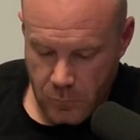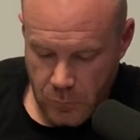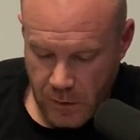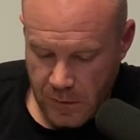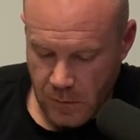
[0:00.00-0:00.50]

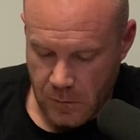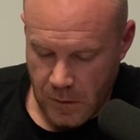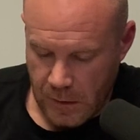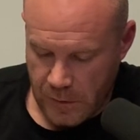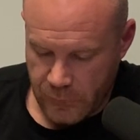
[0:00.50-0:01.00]
right here
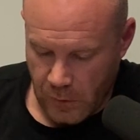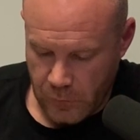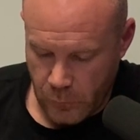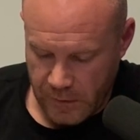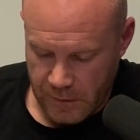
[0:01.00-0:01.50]
as far
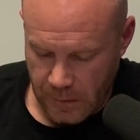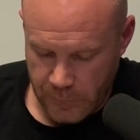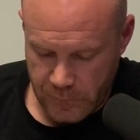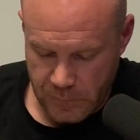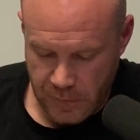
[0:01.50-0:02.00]
as when he
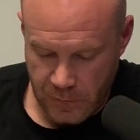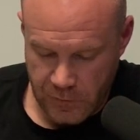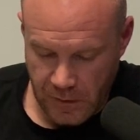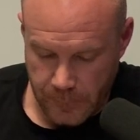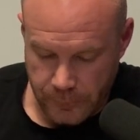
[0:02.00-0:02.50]
comes to the
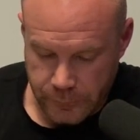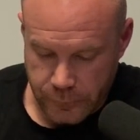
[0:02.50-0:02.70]
gym.